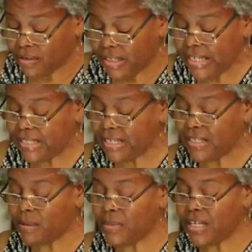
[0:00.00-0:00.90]
He sits
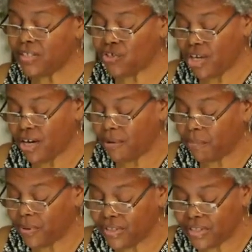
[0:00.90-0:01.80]
them in his chair and
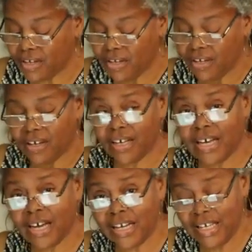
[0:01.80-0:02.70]
puts a
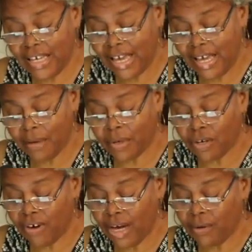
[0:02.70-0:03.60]
cutting cape
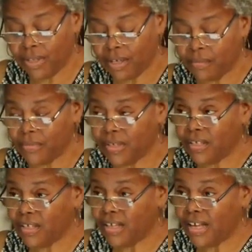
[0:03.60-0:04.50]
around them,
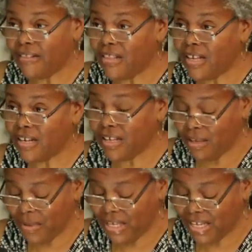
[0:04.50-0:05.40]
and then he
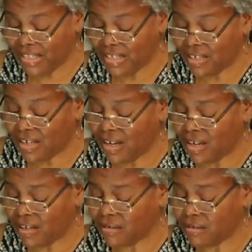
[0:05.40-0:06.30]
begins to
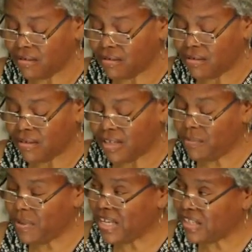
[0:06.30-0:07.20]
cut. He
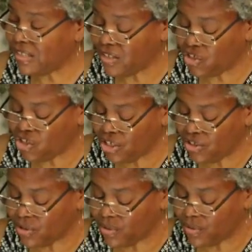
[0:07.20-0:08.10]
begins to
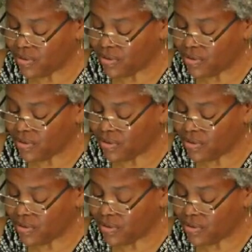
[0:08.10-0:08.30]
chisel.